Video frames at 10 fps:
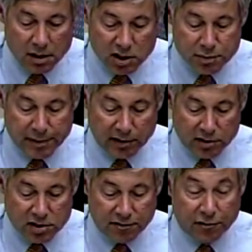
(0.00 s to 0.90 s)
This bill
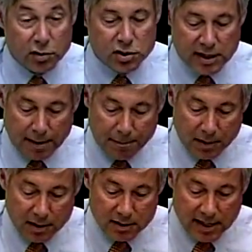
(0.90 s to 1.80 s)
is the first
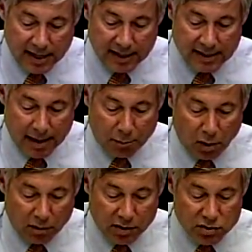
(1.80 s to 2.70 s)
step in taking that
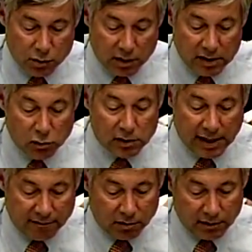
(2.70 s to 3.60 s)
progress to a new
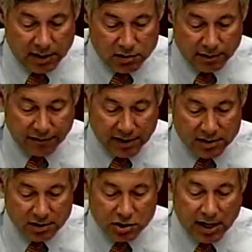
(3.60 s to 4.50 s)
level as we
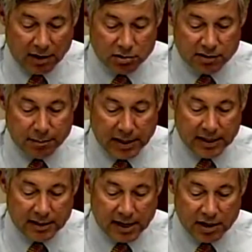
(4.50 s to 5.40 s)
face the challenge of
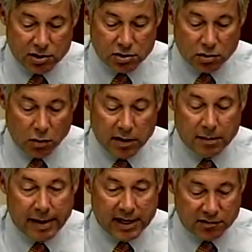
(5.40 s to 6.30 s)
meeting the nation's growing
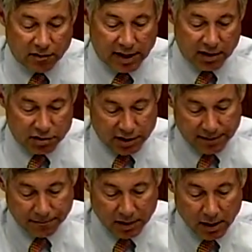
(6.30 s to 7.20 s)
demands for
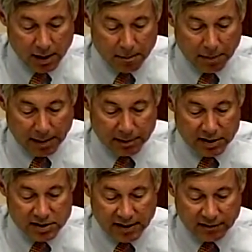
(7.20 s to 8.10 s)
energy.
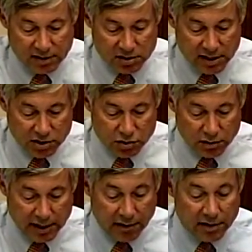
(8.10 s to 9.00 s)
Pipeline safety is an
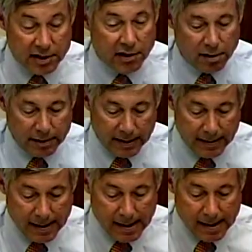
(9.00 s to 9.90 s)
issue near and dear to
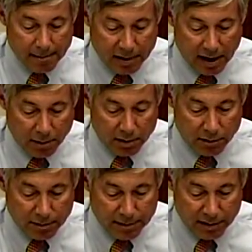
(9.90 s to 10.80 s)
me, but I
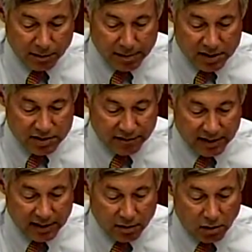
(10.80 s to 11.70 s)
would be remiss if
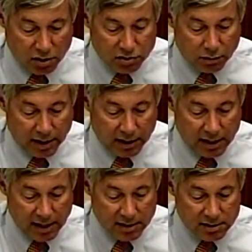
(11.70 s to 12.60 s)
I didn't also
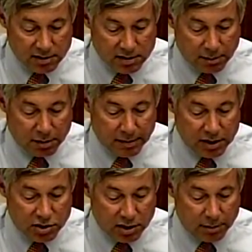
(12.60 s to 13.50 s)
recognize the
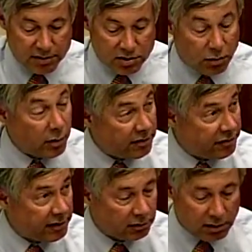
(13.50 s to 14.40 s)
subcommittee chair, Mr.
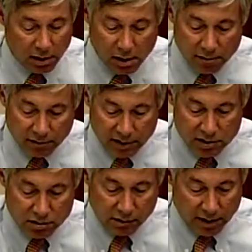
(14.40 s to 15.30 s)
Whitfield, for
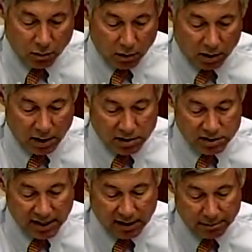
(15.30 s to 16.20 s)
his great work on
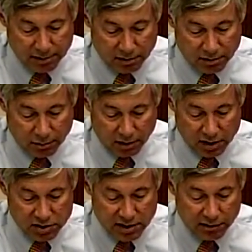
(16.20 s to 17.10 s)
the second bill that we're
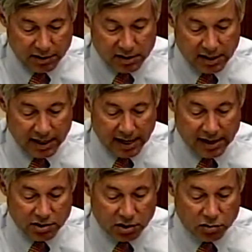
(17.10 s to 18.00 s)
considering today,
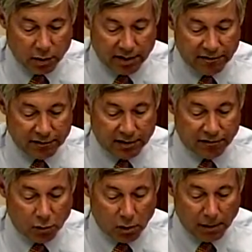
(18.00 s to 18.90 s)
H.R.
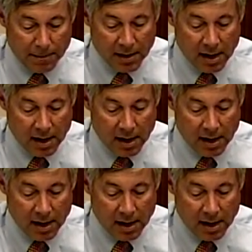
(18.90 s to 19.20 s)
2054.